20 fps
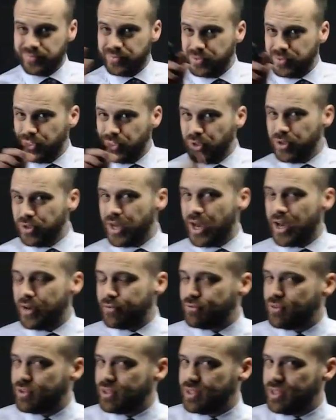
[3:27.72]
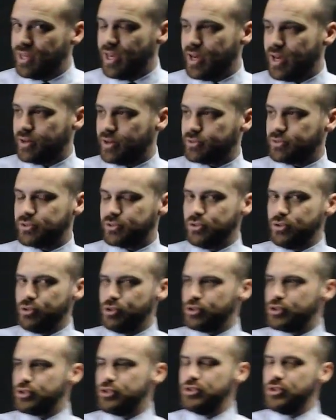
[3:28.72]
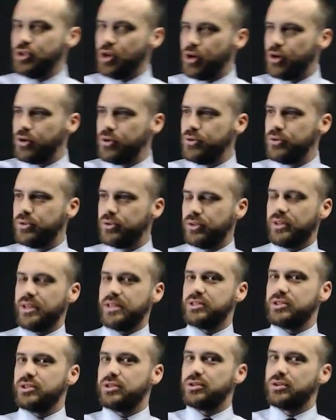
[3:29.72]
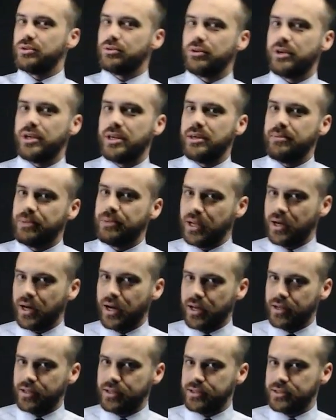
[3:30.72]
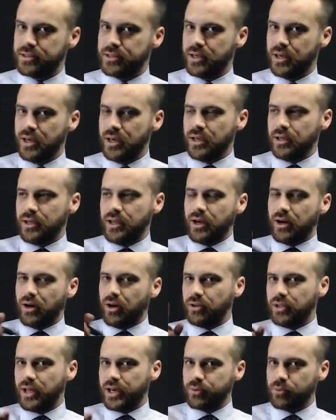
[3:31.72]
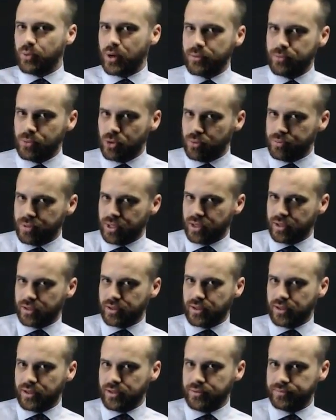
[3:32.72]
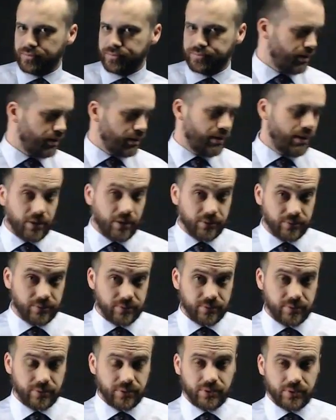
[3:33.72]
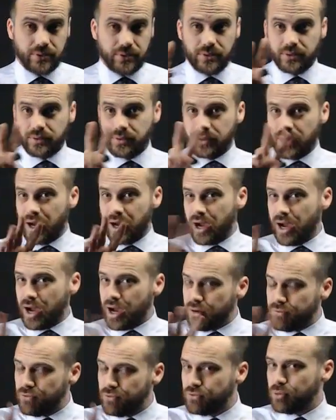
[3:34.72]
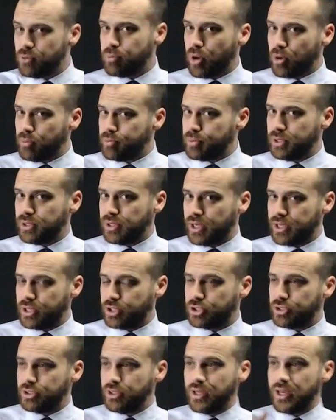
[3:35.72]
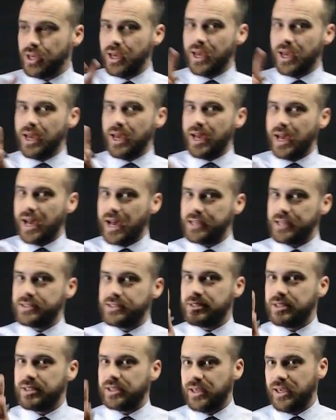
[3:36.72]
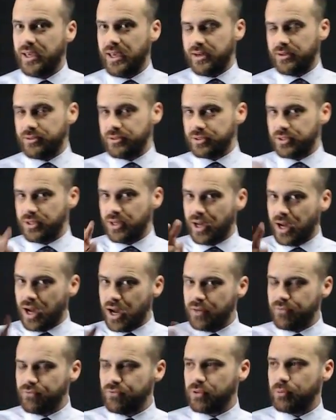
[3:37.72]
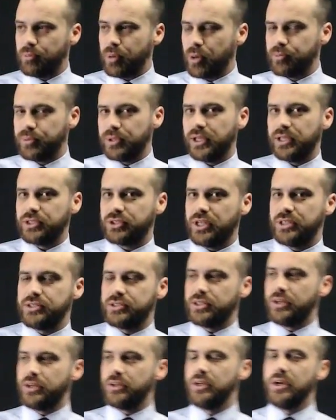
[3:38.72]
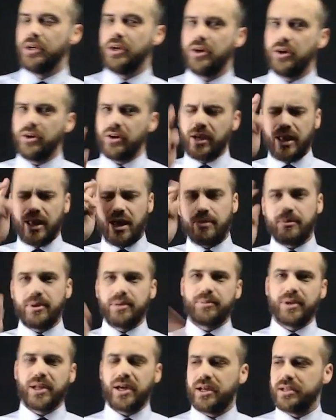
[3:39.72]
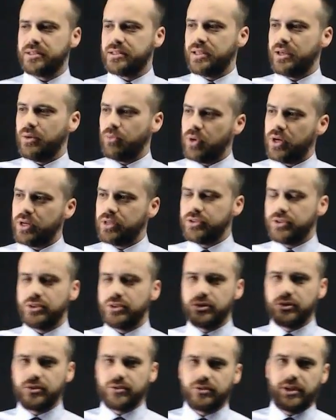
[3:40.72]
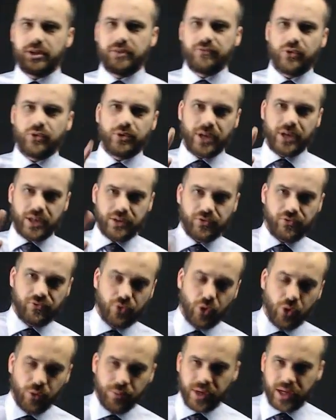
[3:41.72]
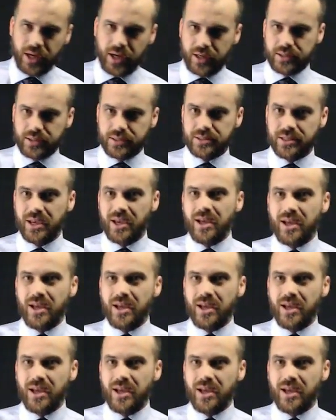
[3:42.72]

You don't have to count. You just know that there's three bananas. Now, I'll add one more banana there. Now, half of the population has to count. Half of the population has to go, all right, how many bananas there? 1, 2, 3, 4. That's four bananas.